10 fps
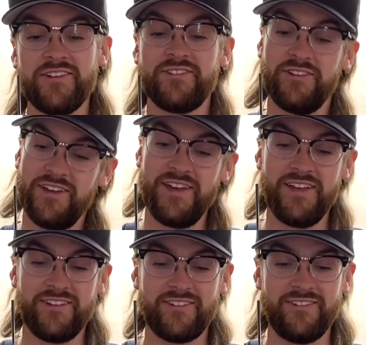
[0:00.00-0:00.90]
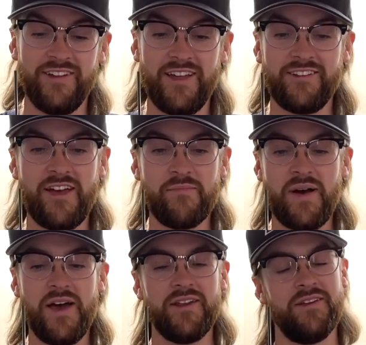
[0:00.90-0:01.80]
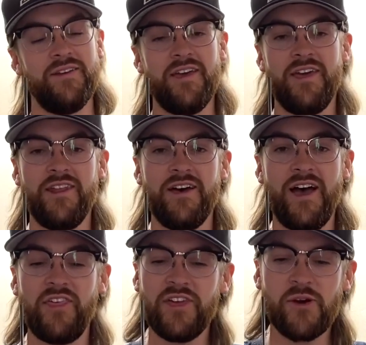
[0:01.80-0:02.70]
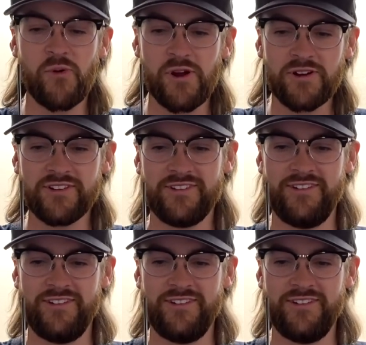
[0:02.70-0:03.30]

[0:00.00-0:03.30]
So yeah, it's nighttime body, and I think it worked.